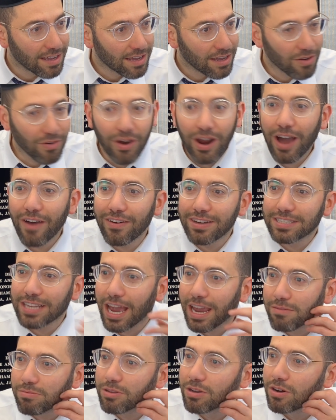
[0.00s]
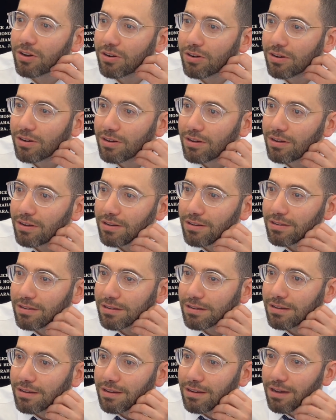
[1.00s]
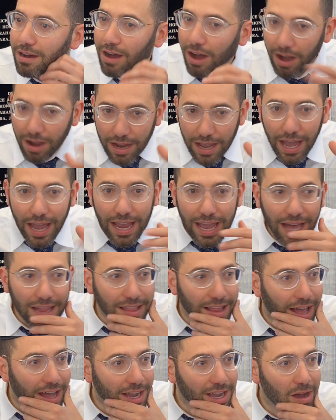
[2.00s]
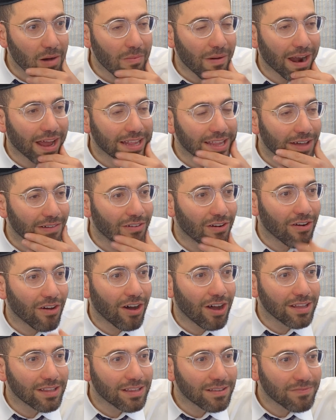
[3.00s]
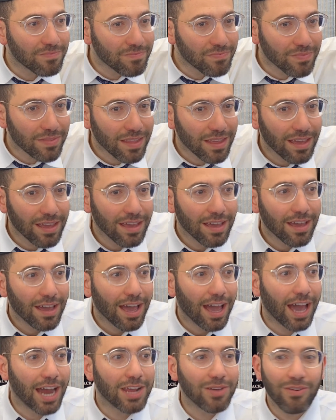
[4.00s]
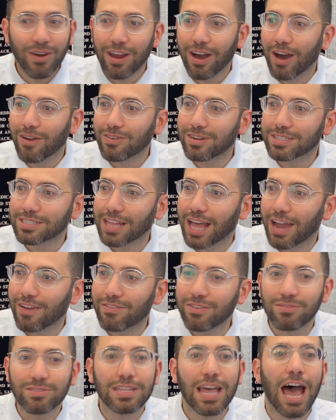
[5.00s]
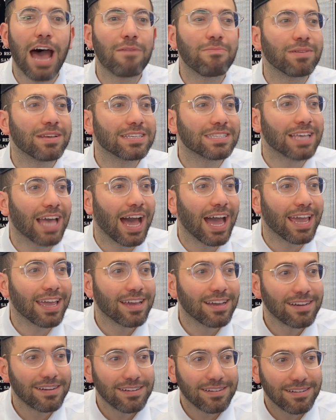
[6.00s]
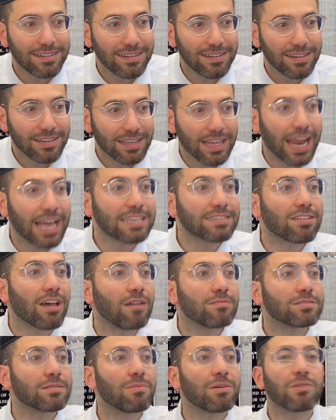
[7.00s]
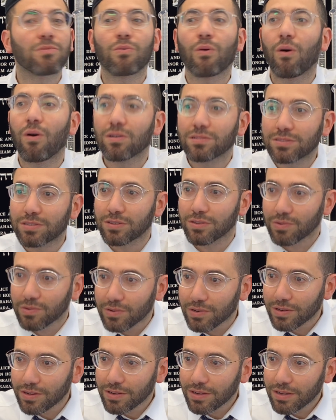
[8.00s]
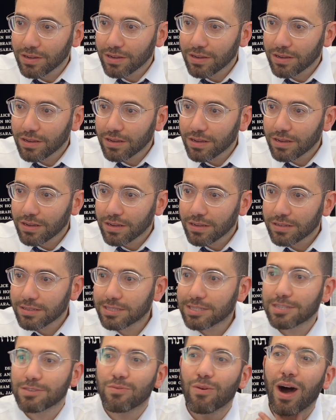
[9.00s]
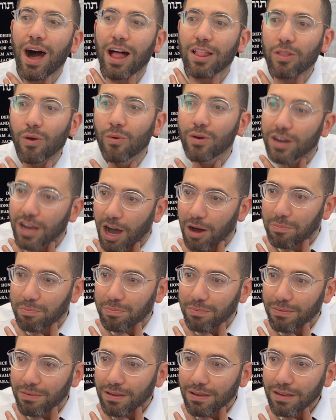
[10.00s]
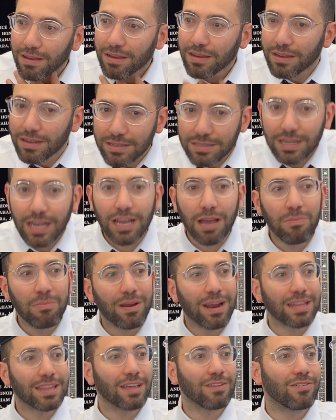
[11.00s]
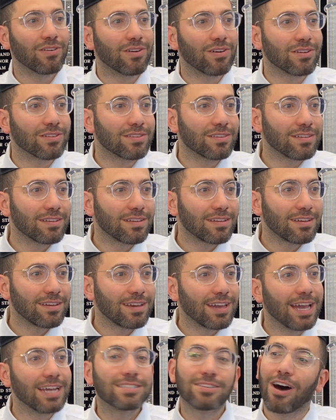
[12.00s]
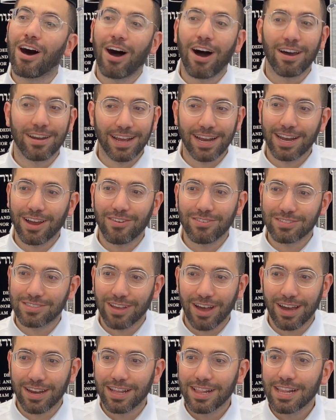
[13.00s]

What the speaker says: What does Chaim do? Okay, yallah, kaparat avonot. And he went on with his life. He was the happiest guy. The next time somebody wrongs you, swallow it up. Say kaparat avonot. It's hard, I know it's hard.